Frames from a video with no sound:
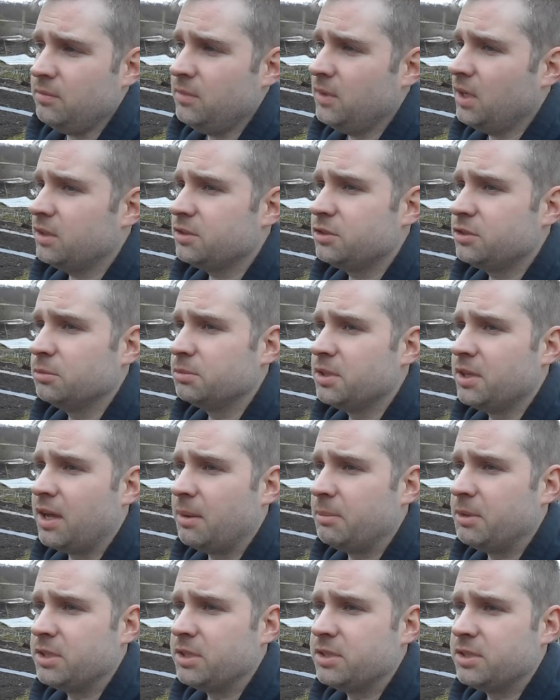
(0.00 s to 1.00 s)
that's up to
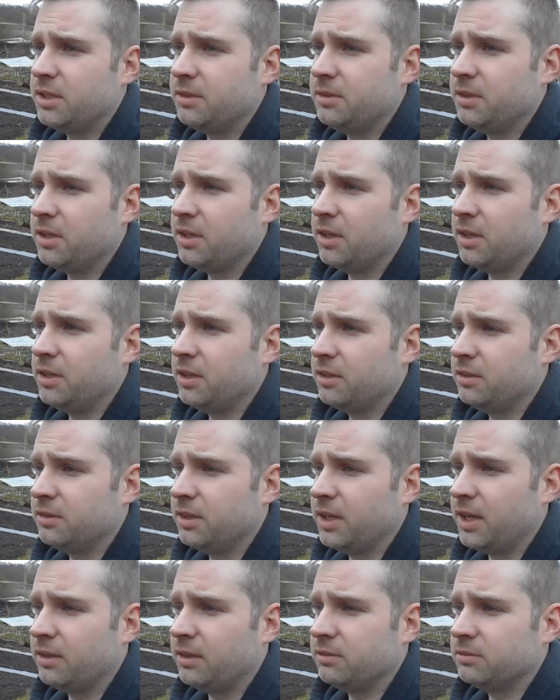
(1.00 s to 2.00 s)
them, isn't it? You know, you can
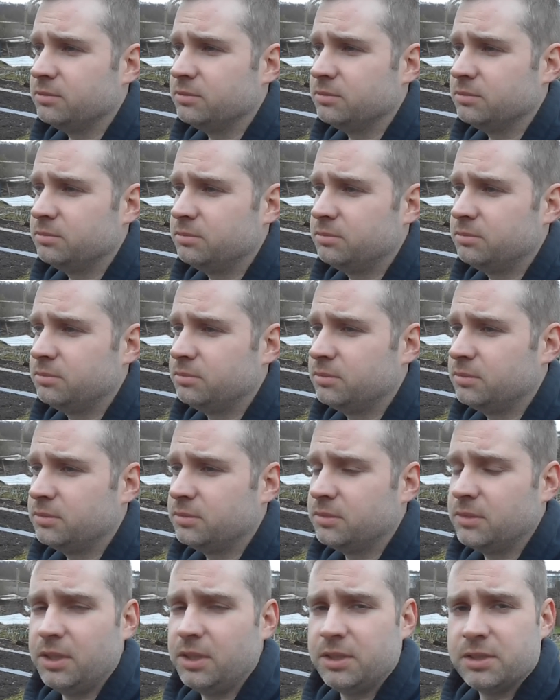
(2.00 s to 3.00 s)
get
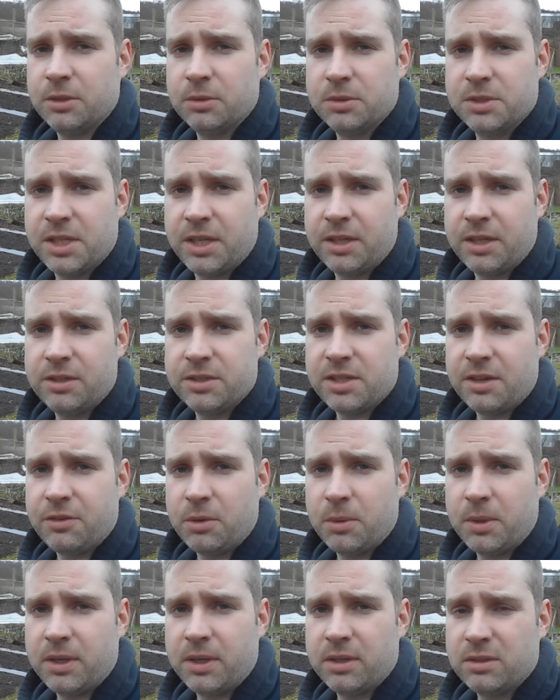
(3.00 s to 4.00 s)
these little tinkers
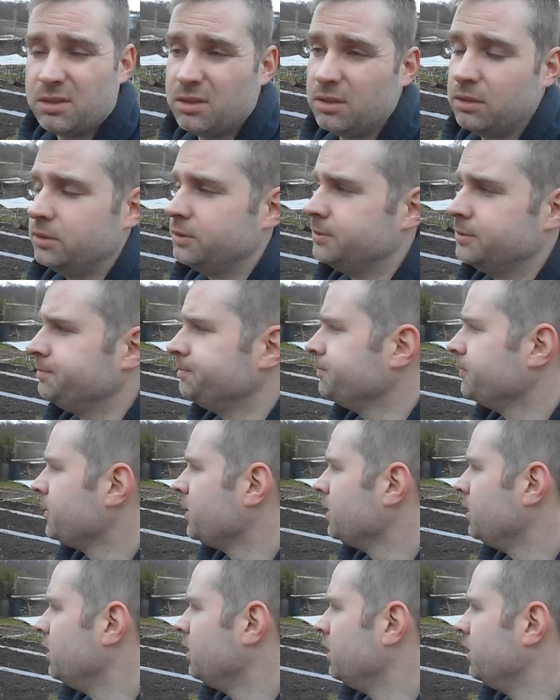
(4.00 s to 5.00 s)
everywhere. So
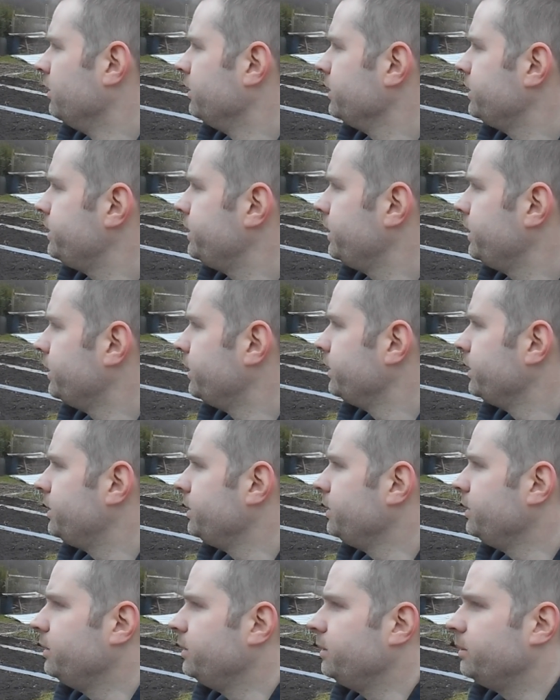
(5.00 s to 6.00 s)
what you gonna
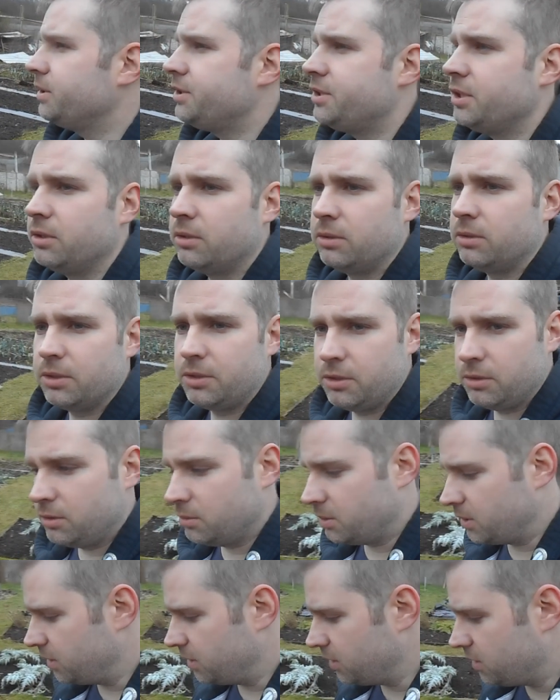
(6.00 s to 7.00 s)
do? What you gonna do
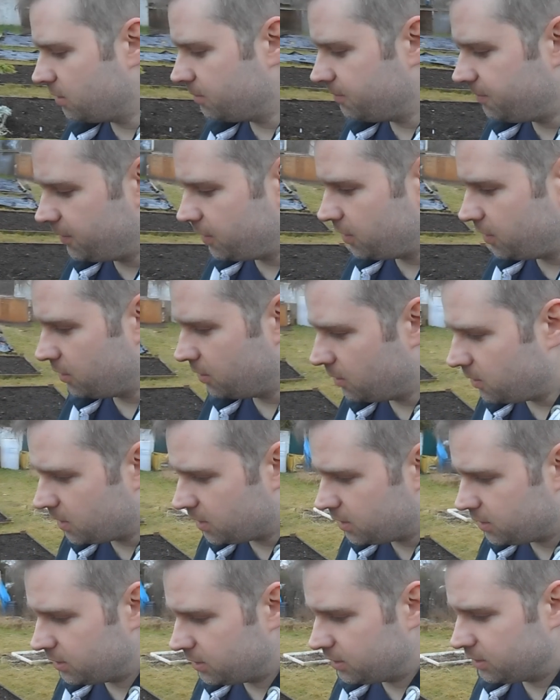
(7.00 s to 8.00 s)
when they come for you?
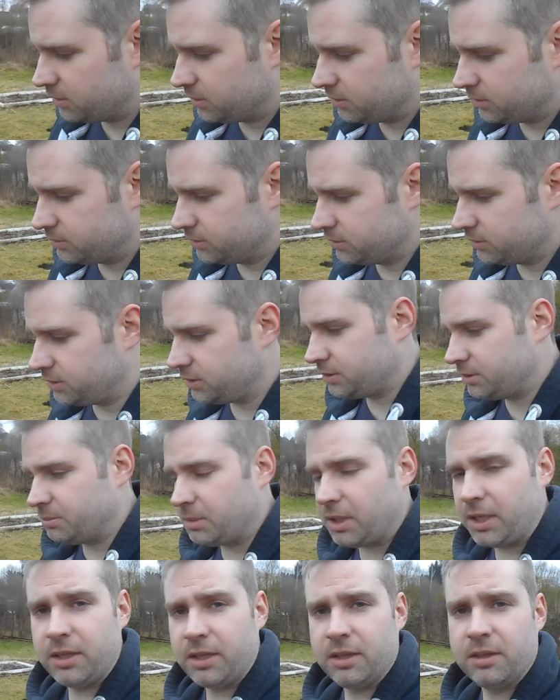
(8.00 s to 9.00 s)
Just
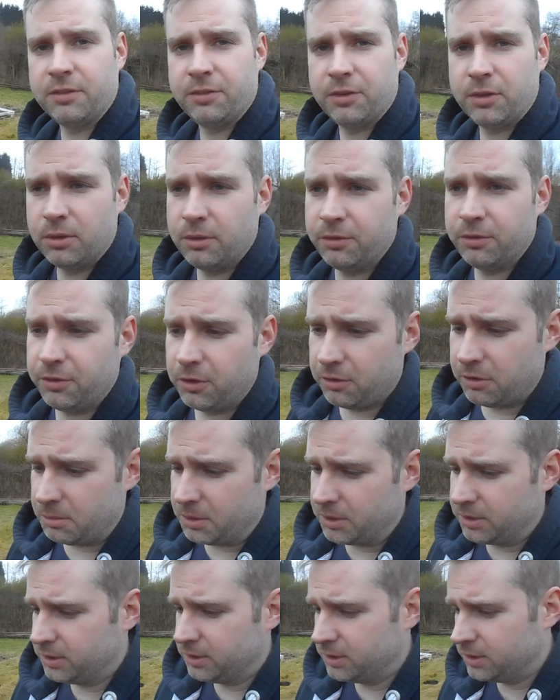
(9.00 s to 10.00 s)
make it difficult for them,
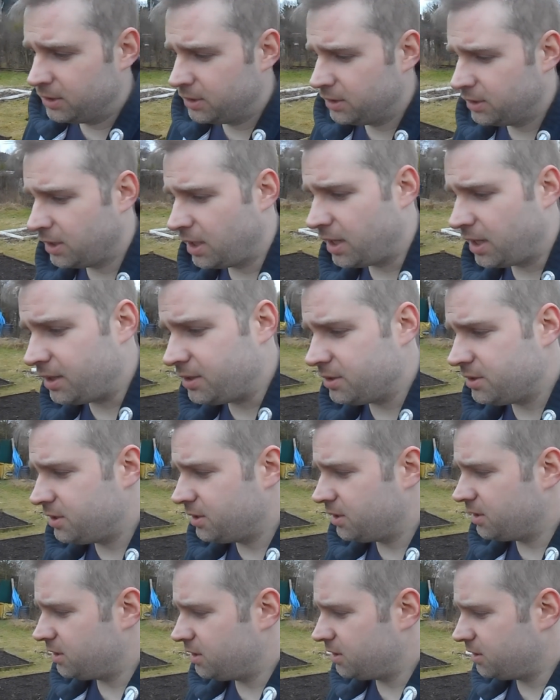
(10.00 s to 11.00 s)
and
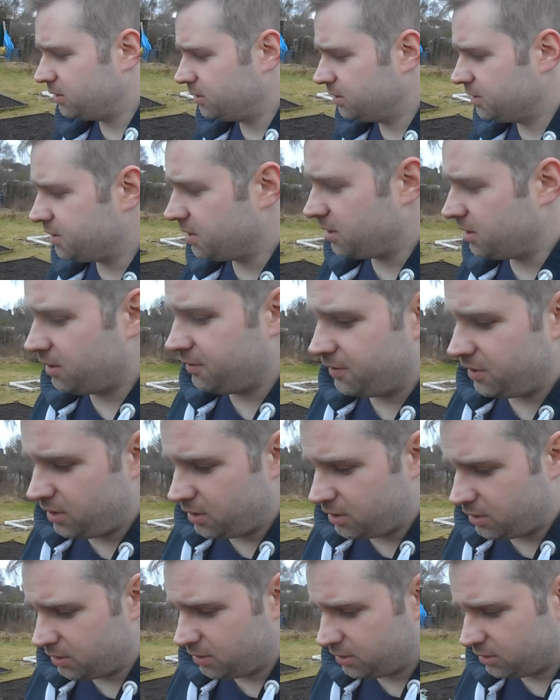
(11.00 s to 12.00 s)
c'est la vie.
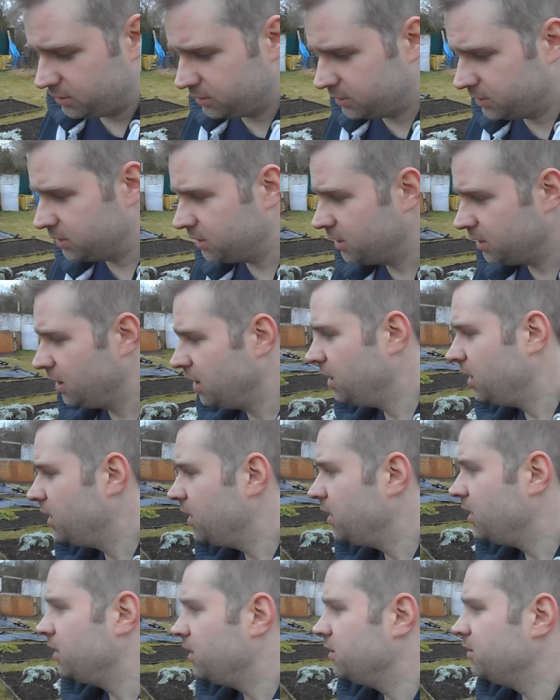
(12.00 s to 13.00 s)

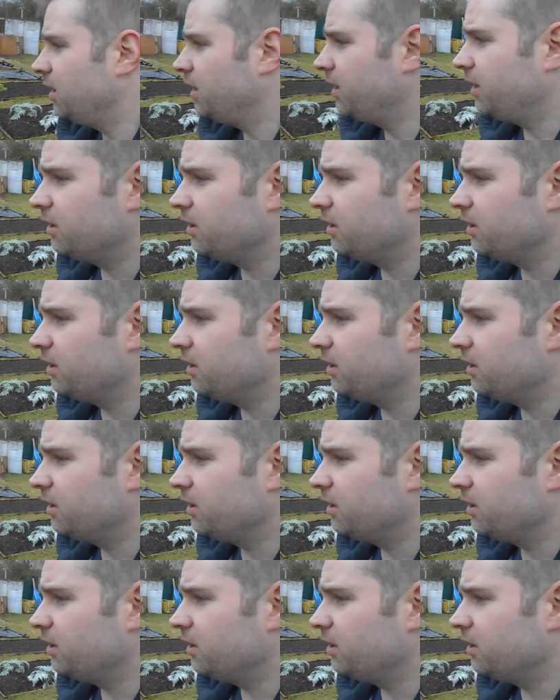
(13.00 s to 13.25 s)
Right,